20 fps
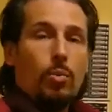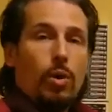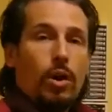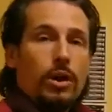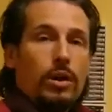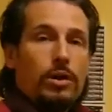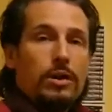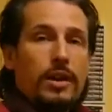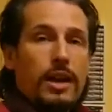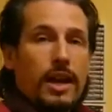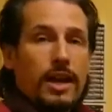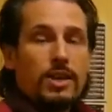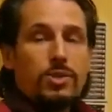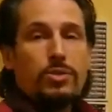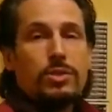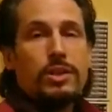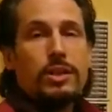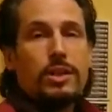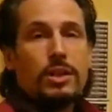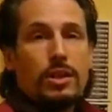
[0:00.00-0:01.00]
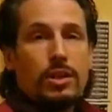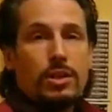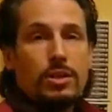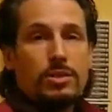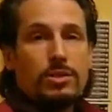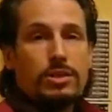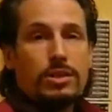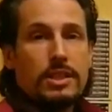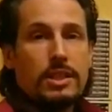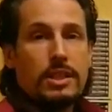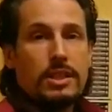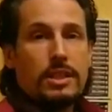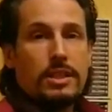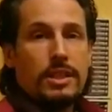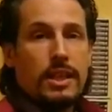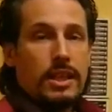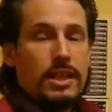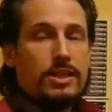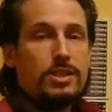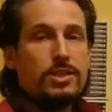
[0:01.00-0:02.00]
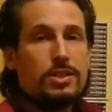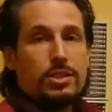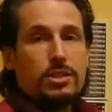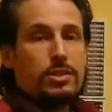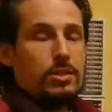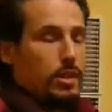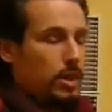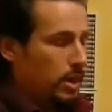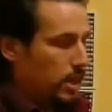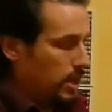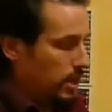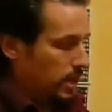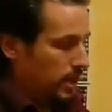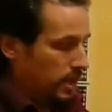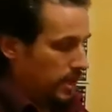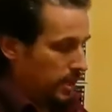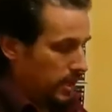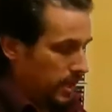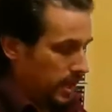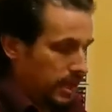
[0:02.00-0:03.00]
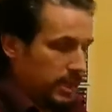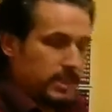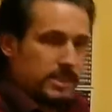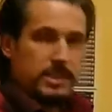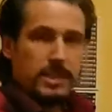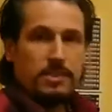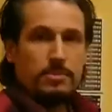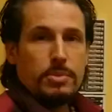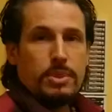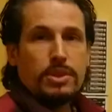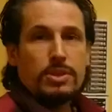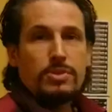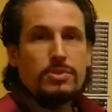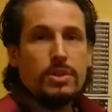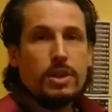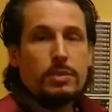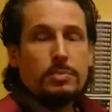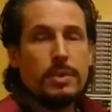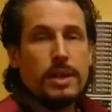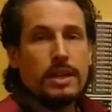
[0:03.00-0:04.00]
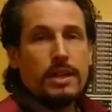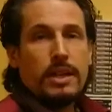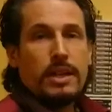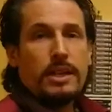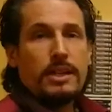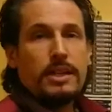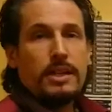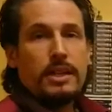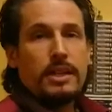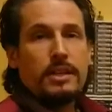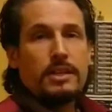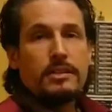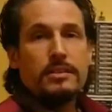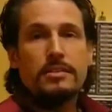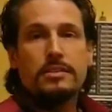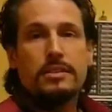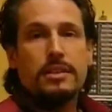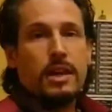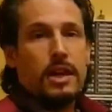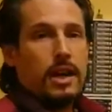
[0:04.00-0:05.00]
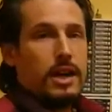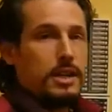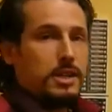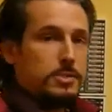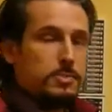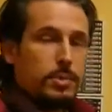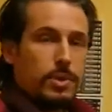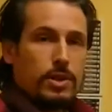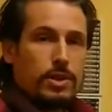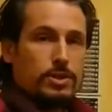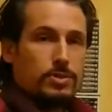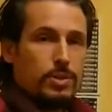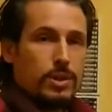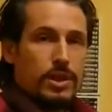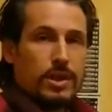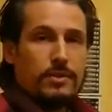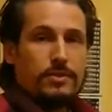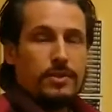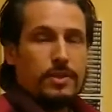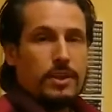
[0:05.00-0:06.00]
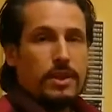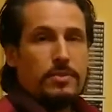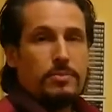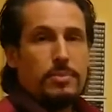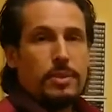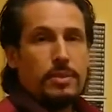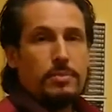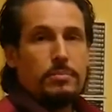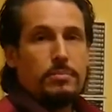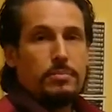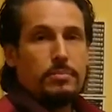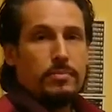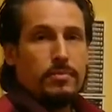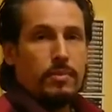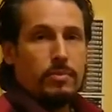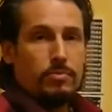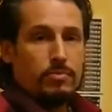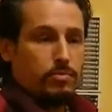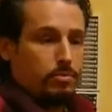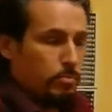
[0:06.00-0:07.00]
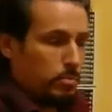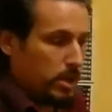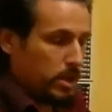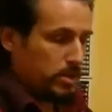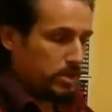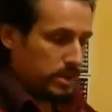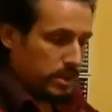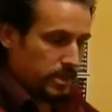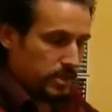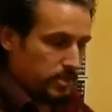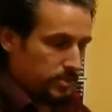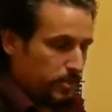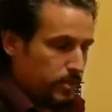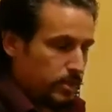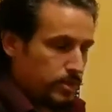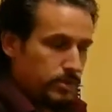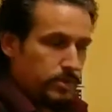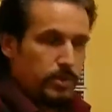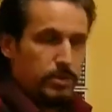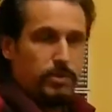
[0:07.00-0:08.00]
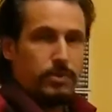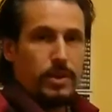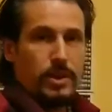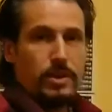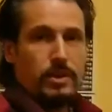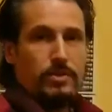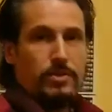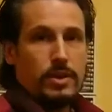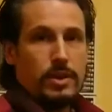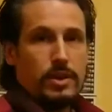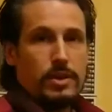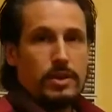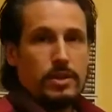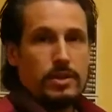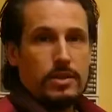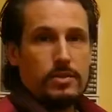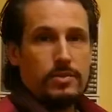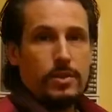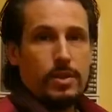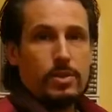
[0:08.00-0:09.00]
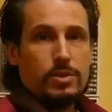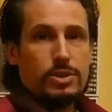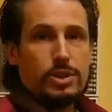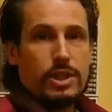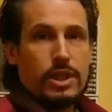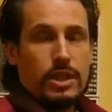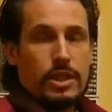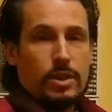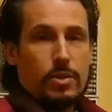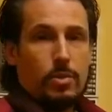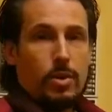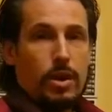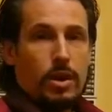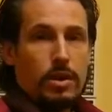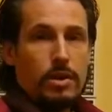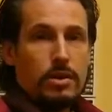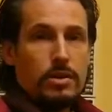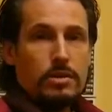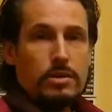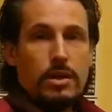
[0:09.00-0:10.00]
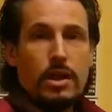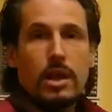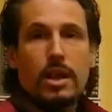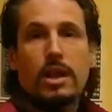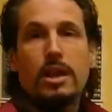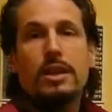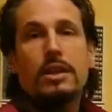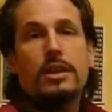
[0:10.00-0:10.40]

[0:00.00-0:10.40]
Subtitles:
Water naturally occurs in nature in lakes that have been struck by lightning, icebergs right after they've been melting in the first few feet of oceanic water,